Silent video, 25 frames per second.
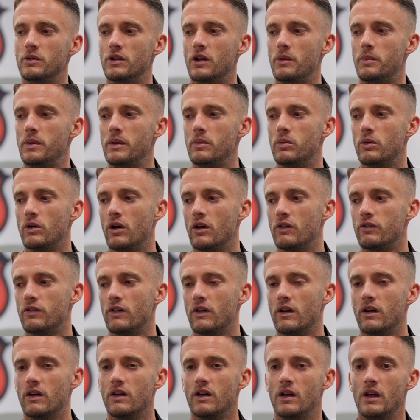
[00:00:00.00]
You know, people go
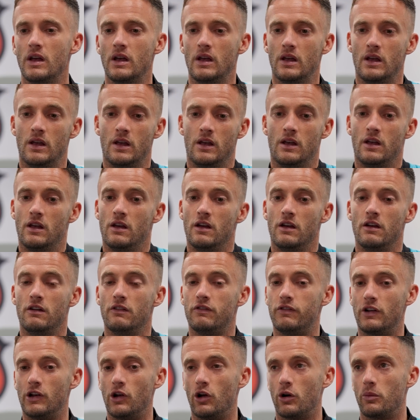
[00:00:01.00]
for
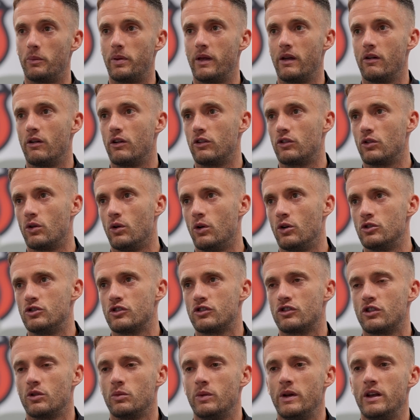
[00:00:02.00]
long periods or
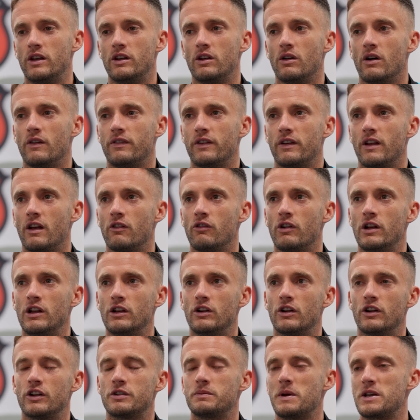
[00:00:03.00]
just a week. You know, I think they're
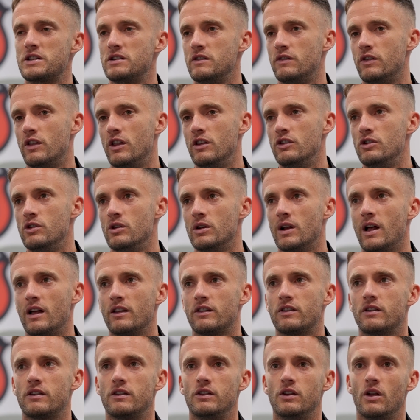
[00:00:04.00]
really good, especially for the new lads.